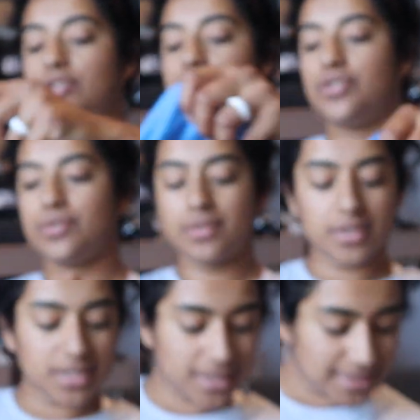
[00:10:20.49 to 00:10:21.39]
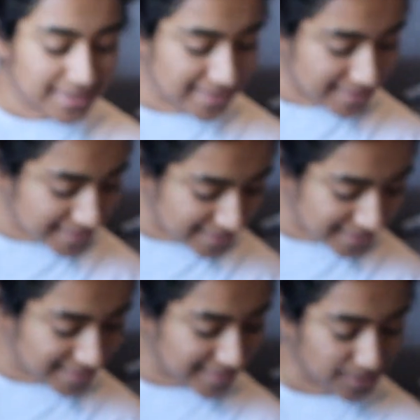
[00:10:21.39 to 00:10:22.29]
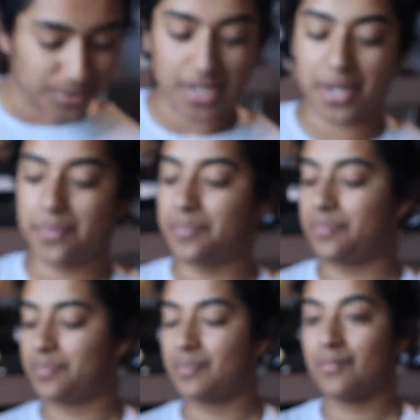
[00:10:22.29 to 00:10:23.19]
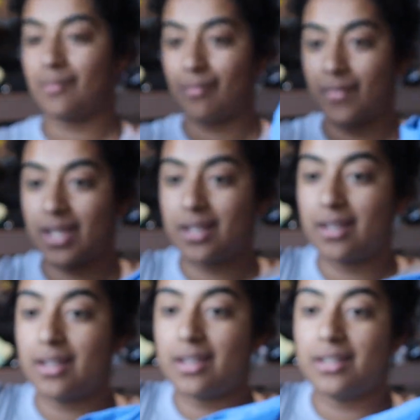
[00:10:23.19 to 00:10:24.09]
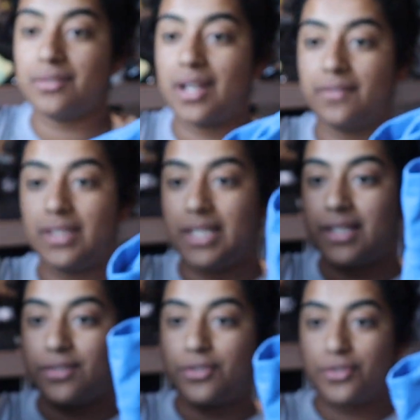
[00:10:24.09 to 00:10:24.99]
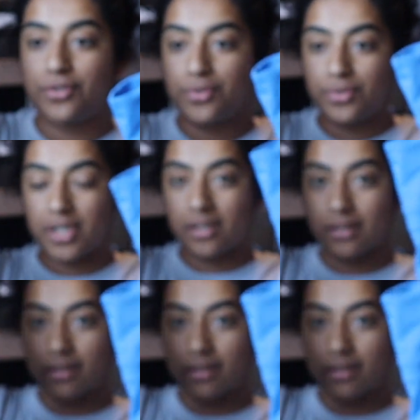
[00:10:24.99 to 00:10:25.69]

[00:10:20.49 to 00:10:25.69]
shorts. Okay. So I have these two.